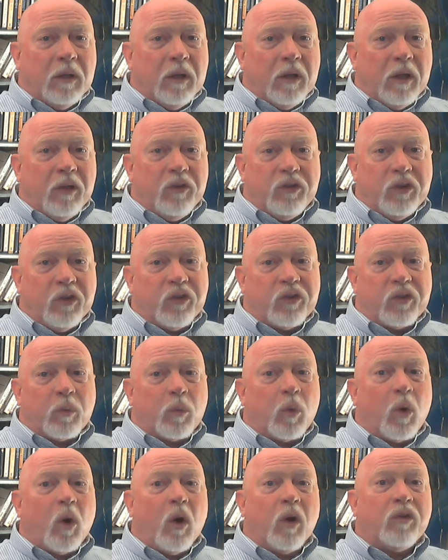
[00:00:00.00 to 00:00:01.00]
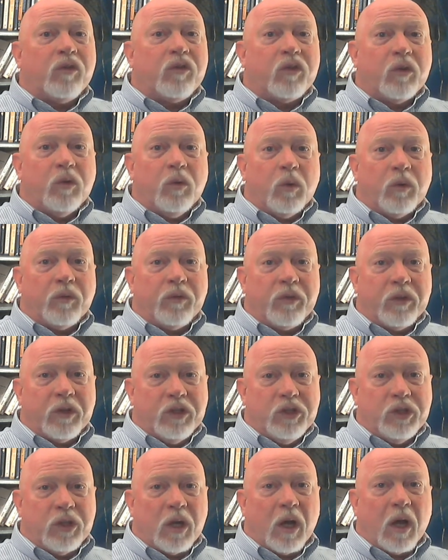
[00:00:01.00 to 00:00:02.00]
it's just the wrong tool for the
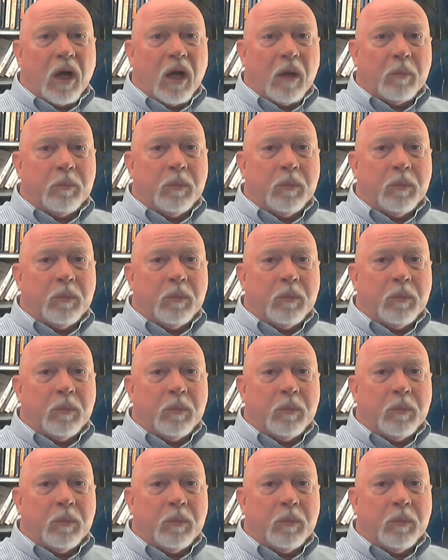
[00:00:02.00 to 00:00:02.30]
job.